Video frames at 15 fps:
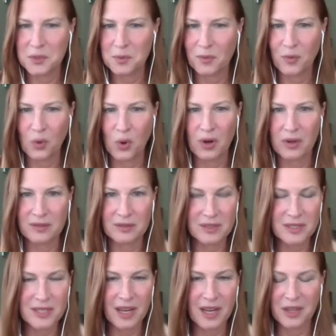before
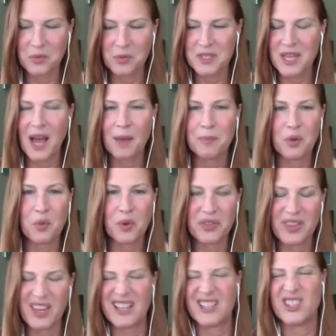Stanley was happy with
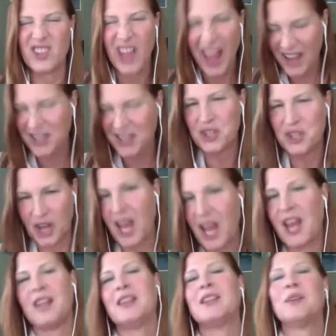the exact
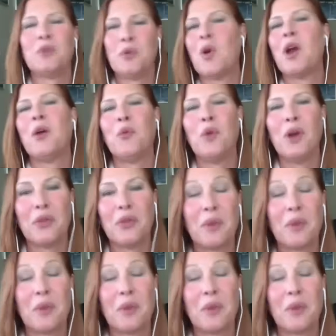shade that we oh, went wow.